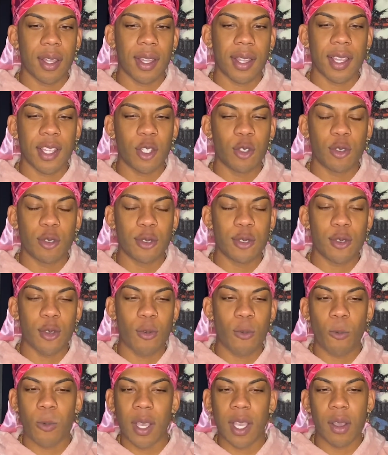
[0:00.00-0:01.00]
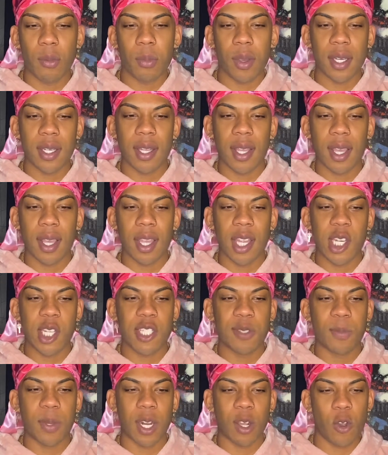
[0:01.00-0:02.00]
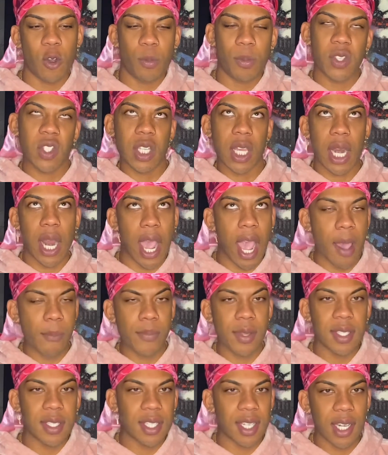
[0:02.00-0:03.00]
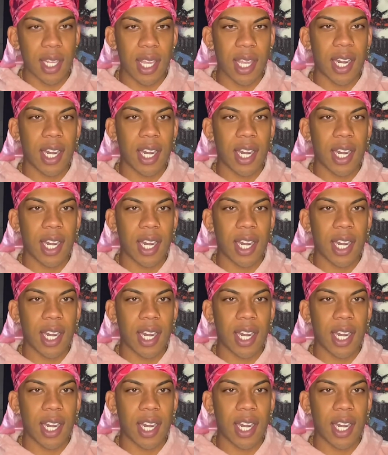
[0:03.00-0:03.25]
you just don't wake up one day and just be like, oh, it's gonna happen today.